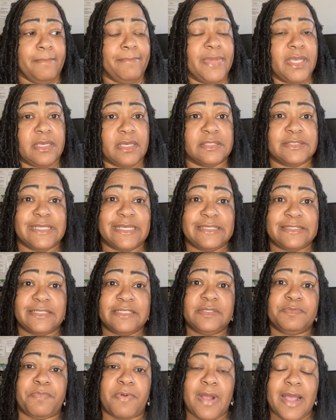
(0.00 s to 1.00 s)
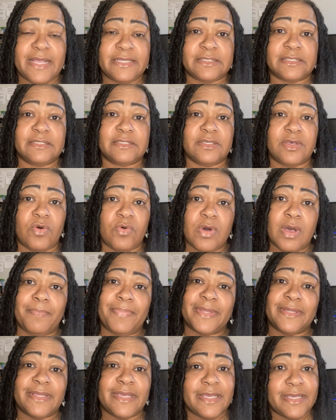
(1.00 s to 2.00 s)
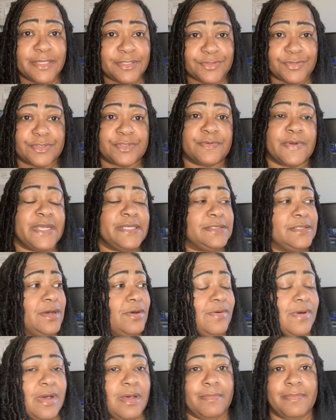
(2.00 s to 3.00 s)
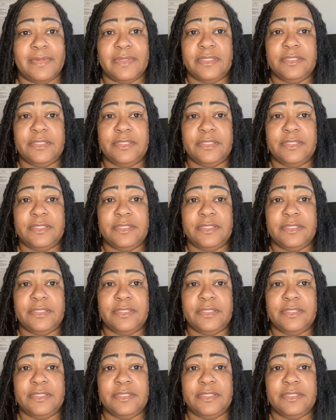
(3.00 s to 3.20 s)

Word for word: because as these prices go up and the interest rates go up,